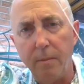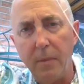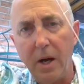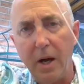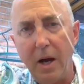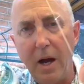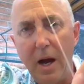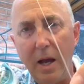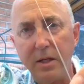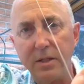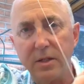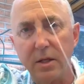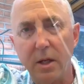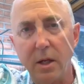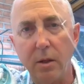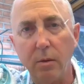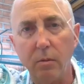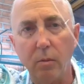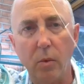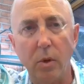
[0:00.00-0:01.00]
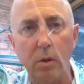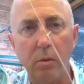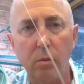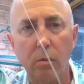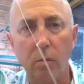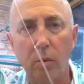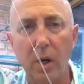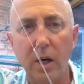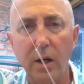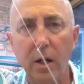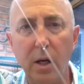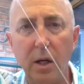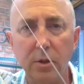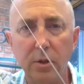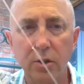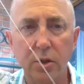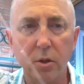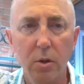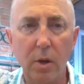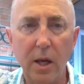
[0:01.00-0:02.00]
I say, well, why not
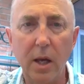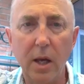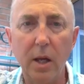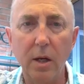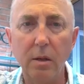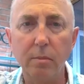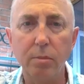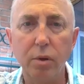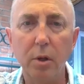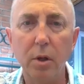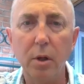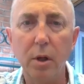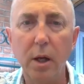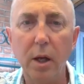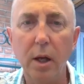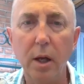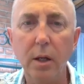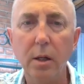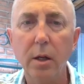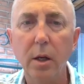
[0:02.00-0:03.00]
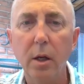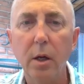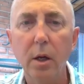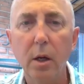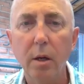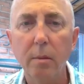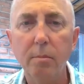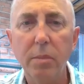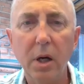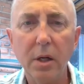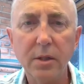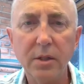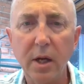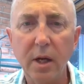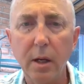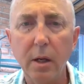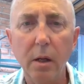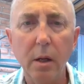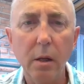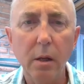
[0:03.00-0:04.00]
just go ahead and put a
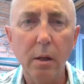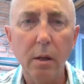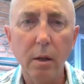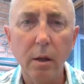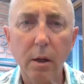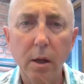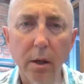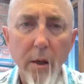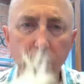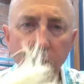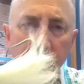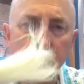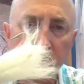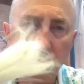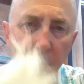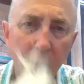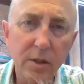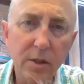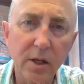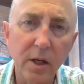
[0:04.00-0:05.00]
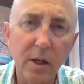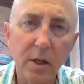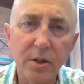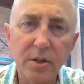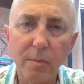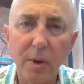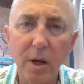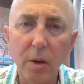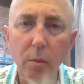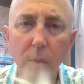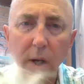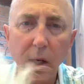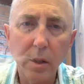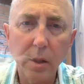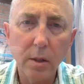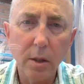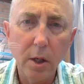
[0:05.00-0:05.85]
bucktail, use a bucktail as my weight.